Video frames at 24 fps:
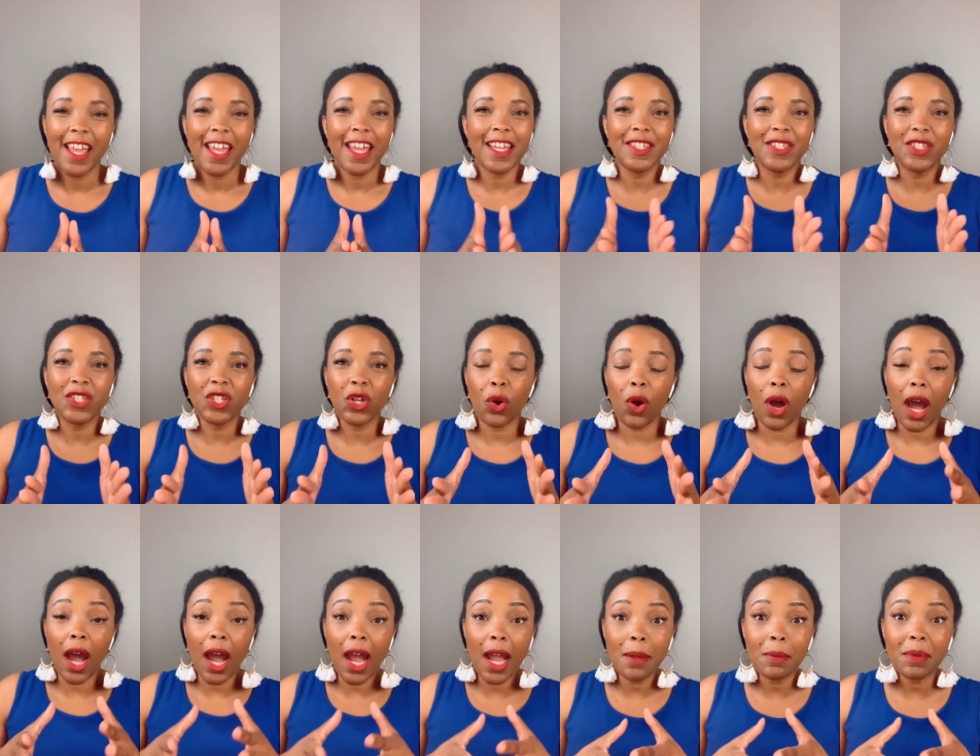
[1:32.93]
And so
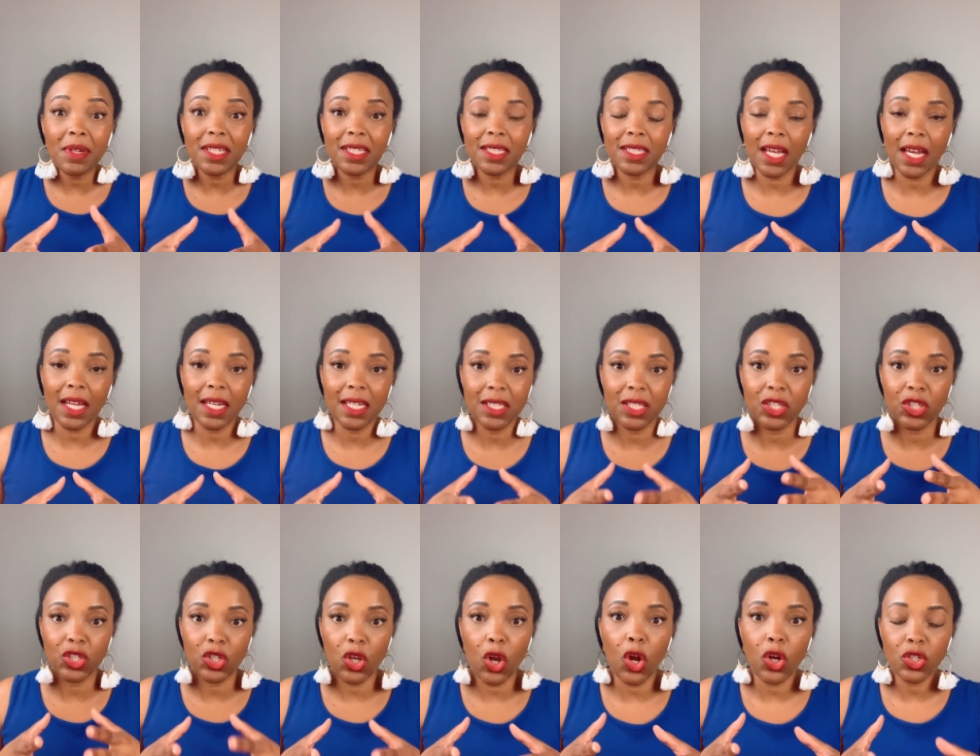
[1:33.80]
I'm excited
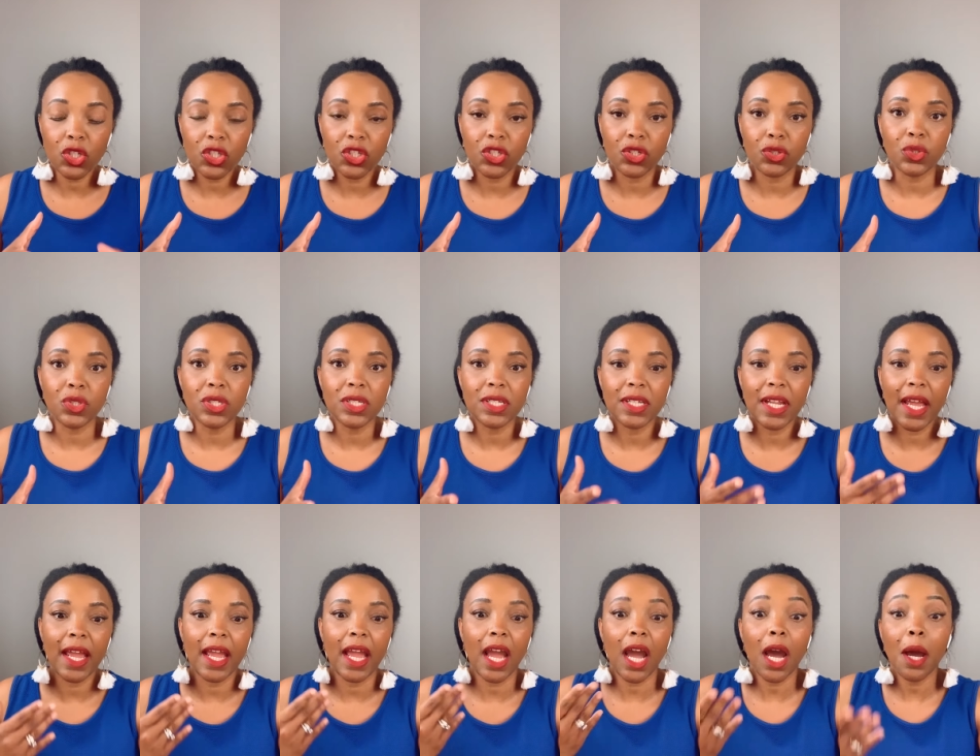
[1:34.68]
to talk to you
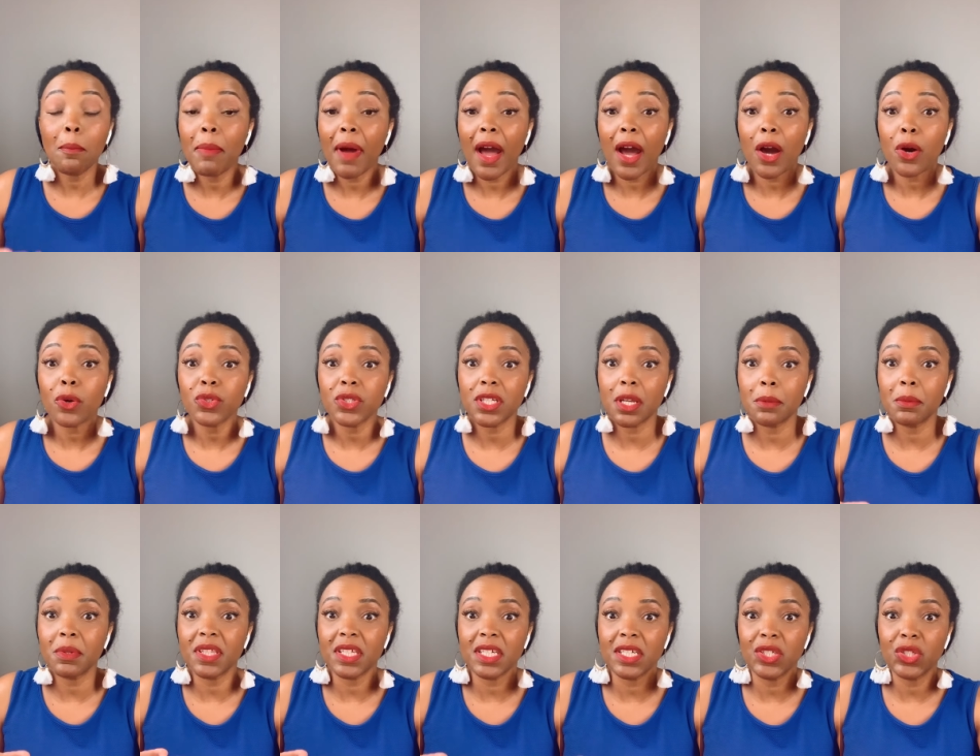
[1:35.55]
today about some
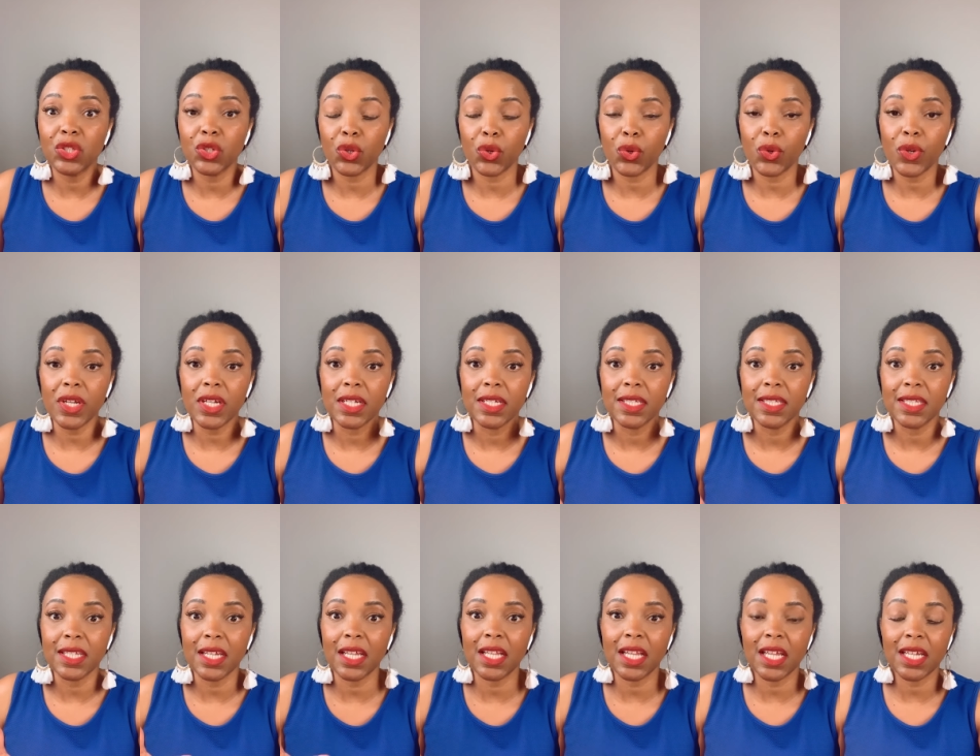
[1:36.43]
of these
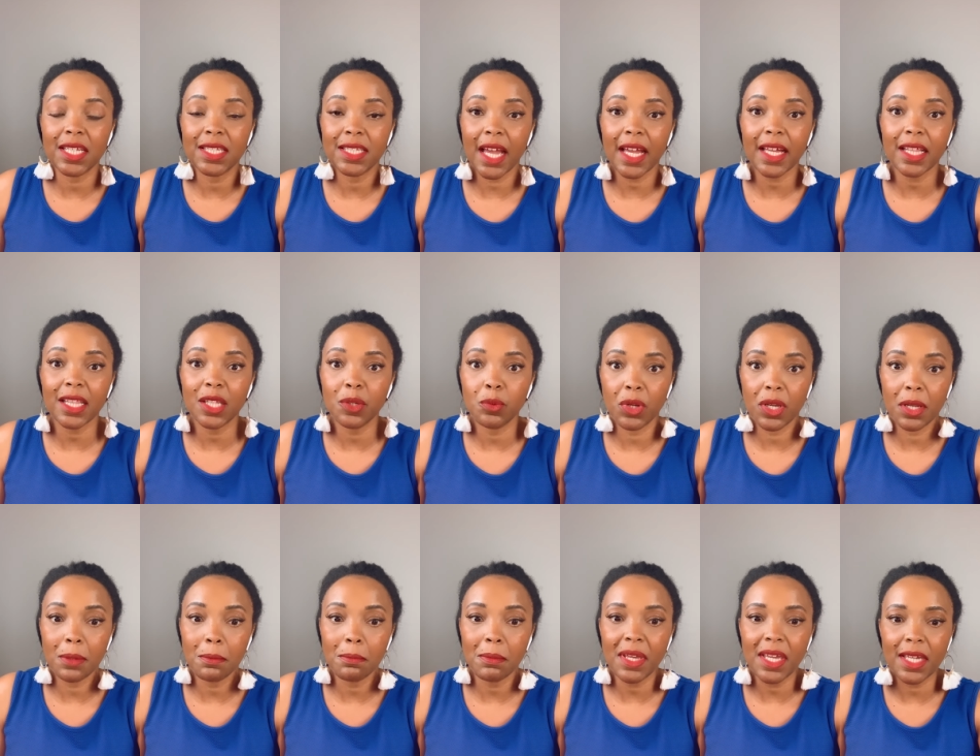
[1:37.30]
decrees and exactly
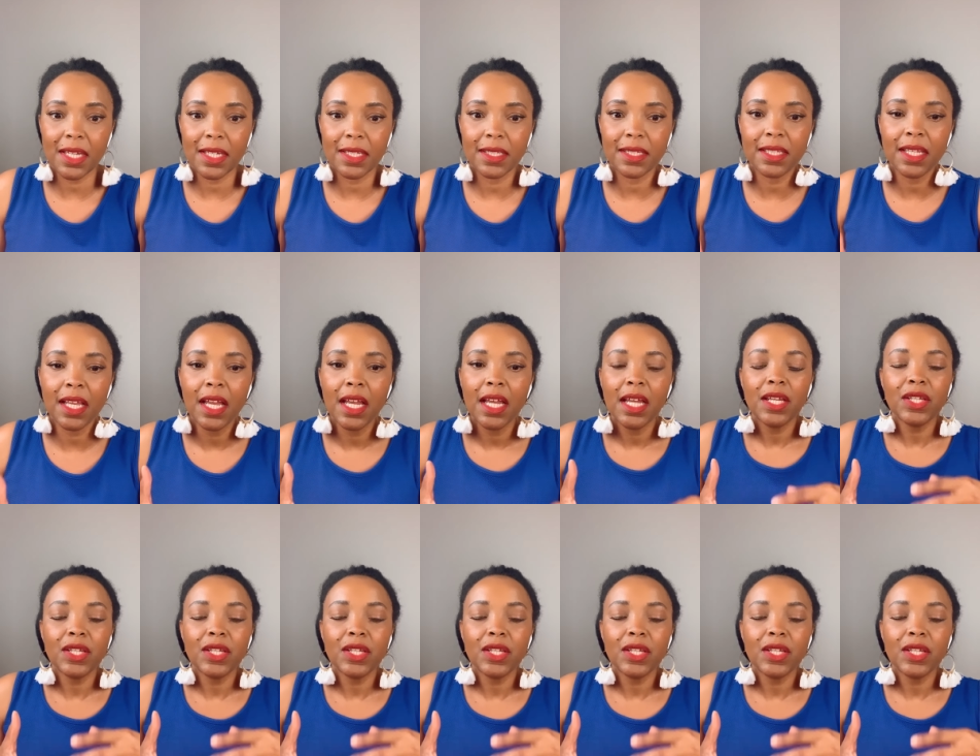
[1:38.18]
what it means.